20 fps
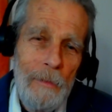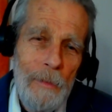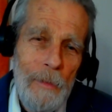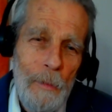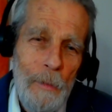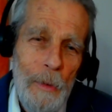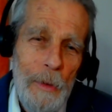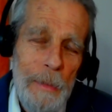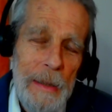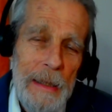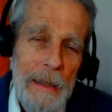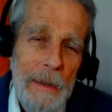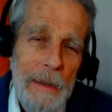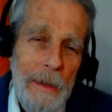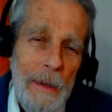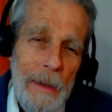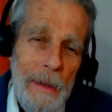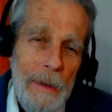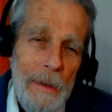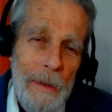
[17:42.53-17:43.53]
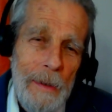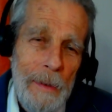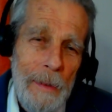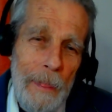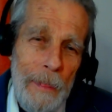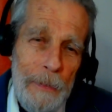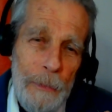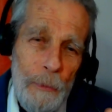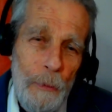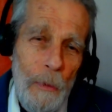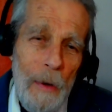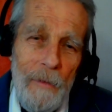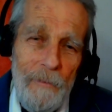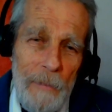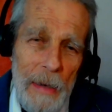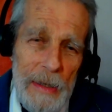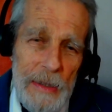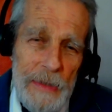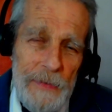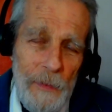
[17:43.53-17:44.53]
would be 12
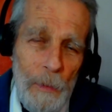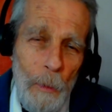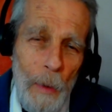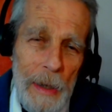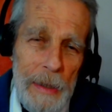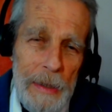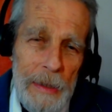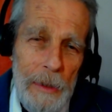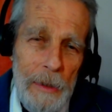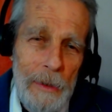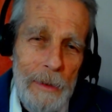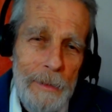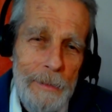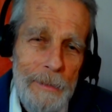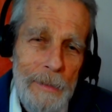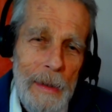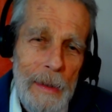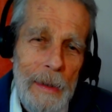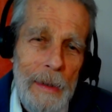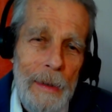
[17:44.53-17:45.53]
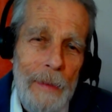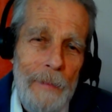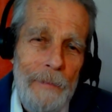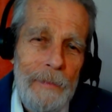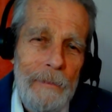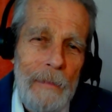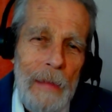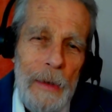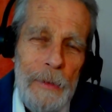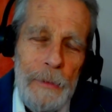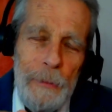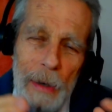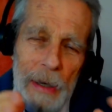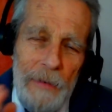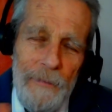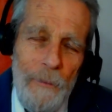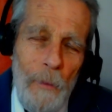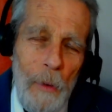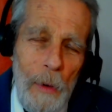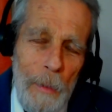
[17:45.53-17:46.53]
months for 1 year,
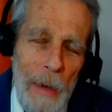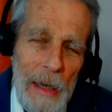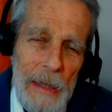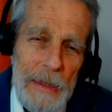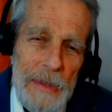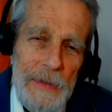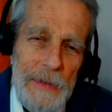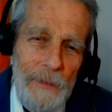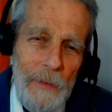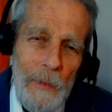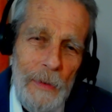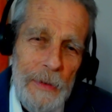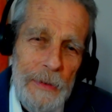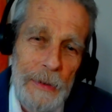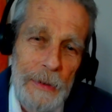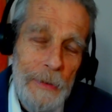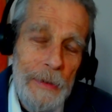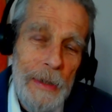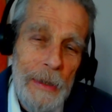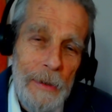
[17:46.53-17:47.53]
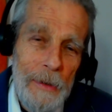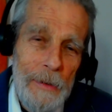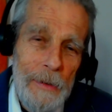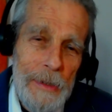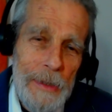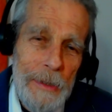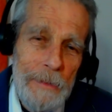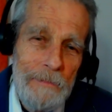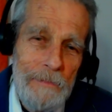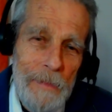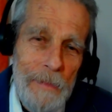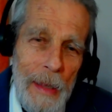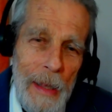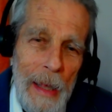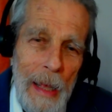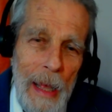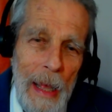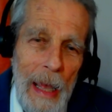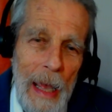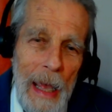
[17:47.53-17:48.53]
24 months for 2 years,
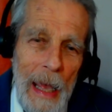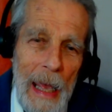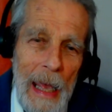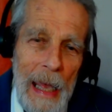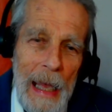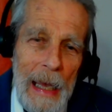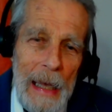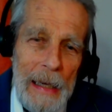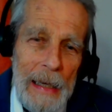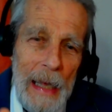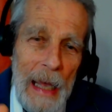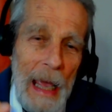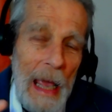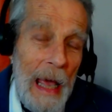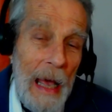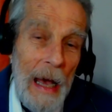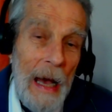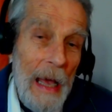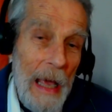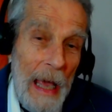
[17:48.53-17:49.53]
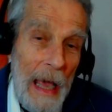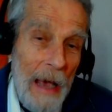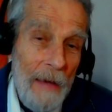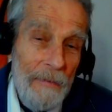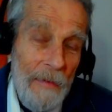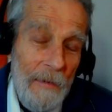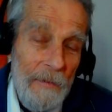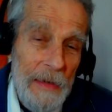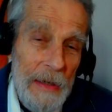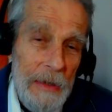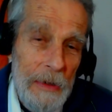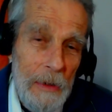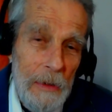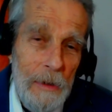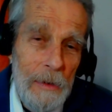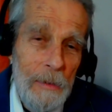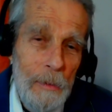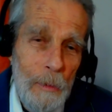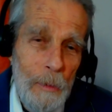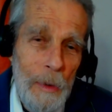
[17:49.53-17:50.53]
and a half of a
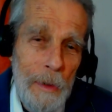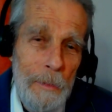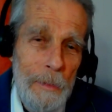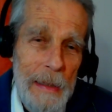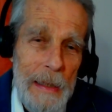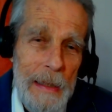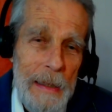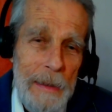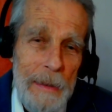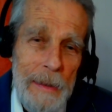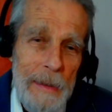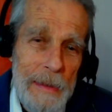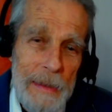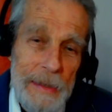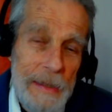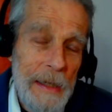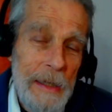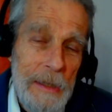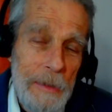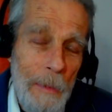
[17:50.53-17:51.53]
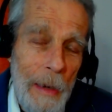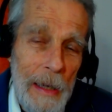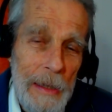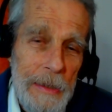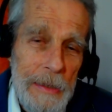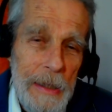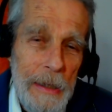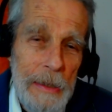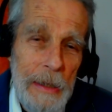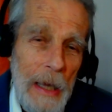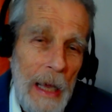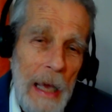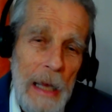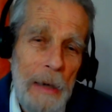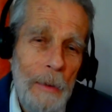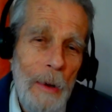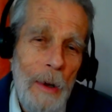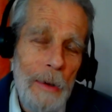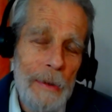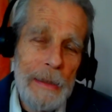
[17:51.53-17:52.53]
year would be 6 months. And you add
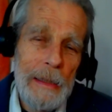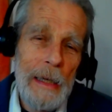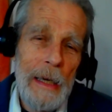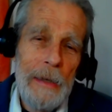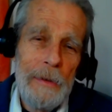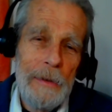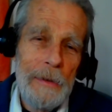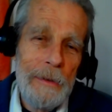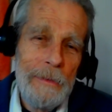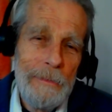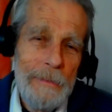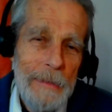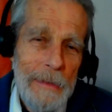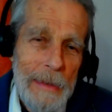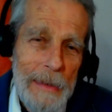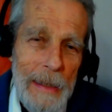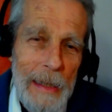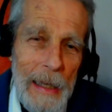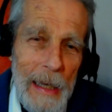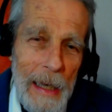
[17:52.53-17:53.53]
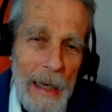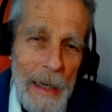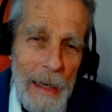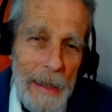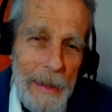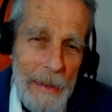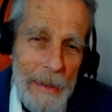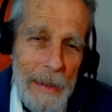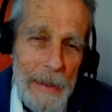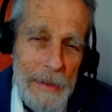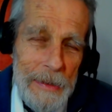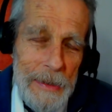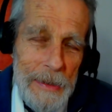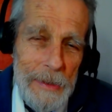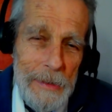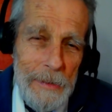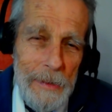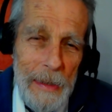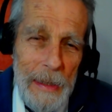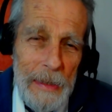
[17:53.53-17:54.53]
them all together,
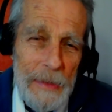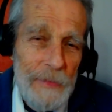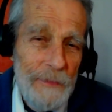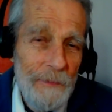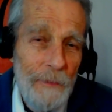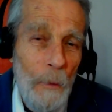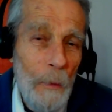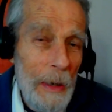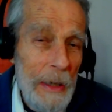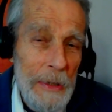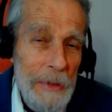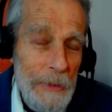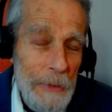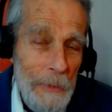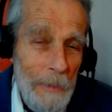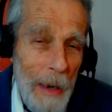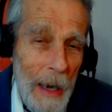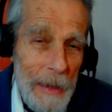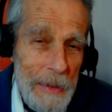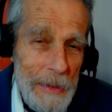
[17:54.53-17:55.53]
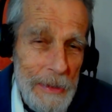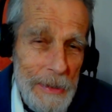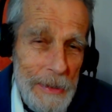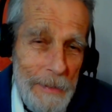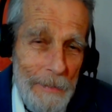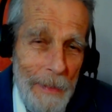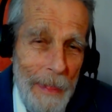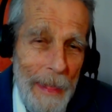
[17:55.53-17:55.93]
it's 42 months,